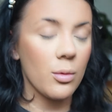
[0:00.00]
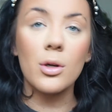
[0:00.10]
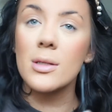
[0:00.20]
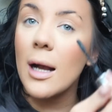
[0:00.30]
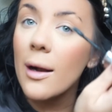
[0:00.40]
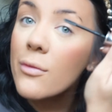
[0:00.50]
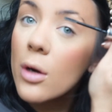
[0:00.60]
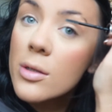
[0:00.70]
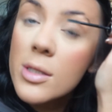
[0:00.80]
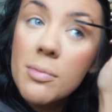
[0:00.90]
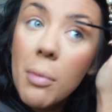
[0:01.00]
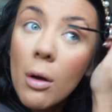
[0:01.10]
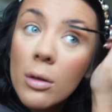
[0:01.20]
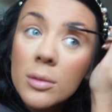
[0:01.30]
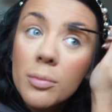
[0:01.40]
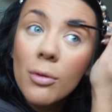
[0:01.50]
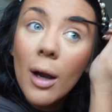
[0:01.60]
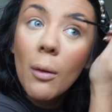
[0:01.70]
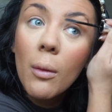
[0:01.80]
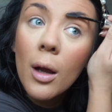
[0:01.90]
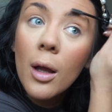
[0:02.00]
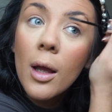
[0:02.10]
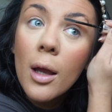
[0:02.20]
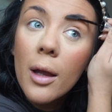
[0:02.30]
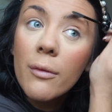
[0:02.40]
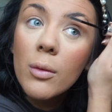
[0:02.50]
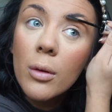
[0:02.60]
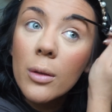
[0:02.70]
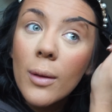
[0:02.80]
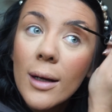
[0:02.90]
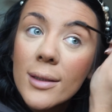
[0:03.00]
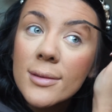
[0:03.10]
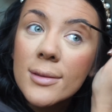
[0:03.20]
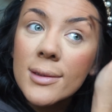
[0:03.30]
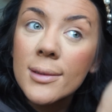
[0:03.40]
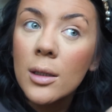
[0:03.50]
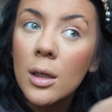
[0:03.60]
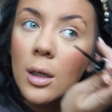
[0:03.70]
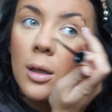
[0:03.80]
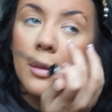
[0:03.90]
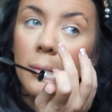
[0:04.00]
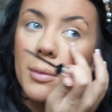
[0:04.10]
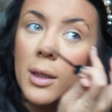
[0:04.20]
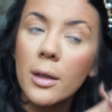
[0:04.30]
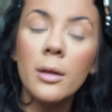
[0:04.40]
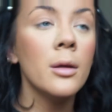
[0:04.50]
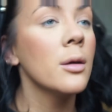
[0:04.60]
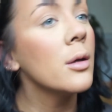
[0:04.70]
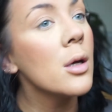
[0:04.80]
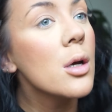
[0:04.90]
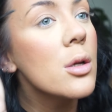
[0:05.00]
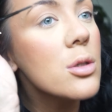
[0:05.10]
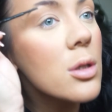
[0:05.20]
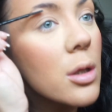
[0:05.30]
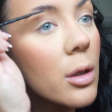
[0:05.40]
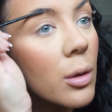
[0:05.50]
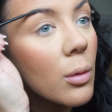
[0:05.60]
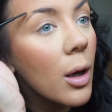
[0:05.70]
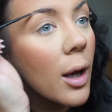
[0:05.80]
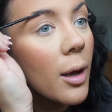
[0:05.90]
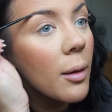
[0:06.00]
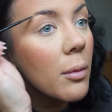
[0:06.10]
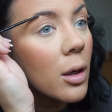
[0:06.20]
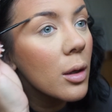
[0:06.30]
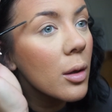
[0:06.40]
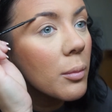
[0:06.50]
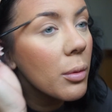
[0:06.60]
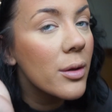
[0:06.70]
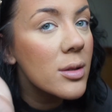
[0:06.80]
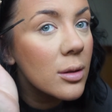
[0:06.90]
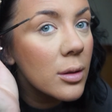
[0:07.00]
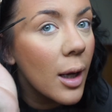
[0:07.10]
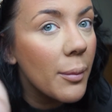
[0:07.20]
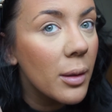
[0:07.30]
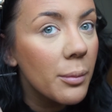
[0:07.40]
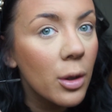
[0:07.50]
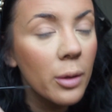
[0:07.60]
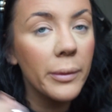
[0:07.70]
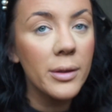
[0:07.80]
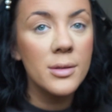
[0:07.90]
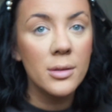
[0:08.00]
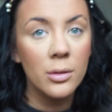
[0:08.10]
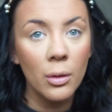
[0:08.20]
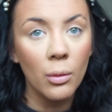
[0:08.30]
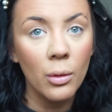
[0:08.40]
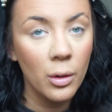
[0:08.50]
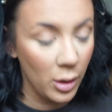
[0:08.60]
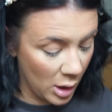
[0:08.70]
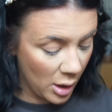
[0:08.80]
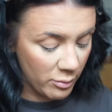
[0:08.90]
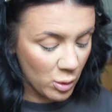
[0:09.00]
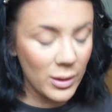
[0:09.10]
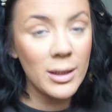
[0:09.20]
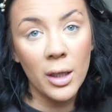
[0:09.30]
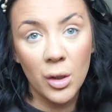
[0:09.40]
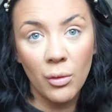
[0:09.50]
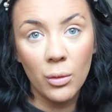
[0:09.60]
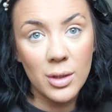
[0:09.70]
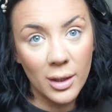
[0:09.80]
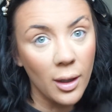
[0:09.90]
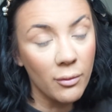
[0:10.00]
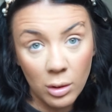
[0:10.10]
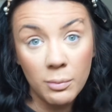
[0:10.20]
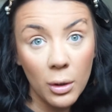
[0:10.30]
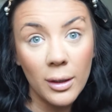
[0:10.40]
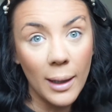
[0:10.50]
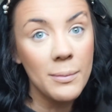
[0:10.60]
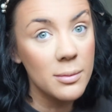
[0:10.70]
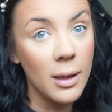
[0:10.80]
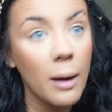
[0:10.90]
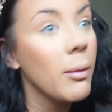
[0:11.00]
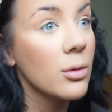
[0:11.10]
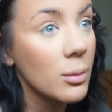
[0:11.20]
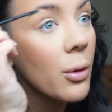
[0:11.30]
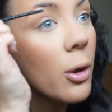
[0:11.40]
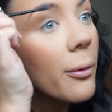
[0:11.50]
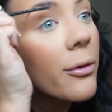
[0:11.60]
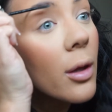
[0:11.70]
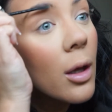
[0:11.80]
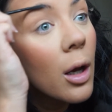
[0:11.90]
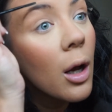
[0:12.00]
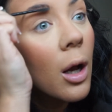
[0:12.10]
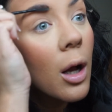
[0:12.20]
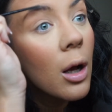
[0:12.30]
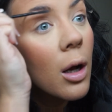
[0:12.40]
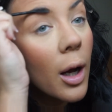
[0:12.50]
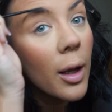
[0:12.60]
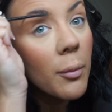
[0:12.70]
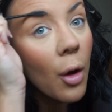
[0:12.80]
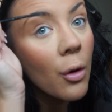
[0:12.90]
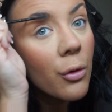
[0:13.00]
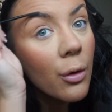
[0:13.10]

because I have got a sparse brow. Everyone who asks, Megan, Do you put this gap in on purpose? No. I'm 29-year-old. Do you think I'm putting gaps in my eyebrows on purpose? I am not.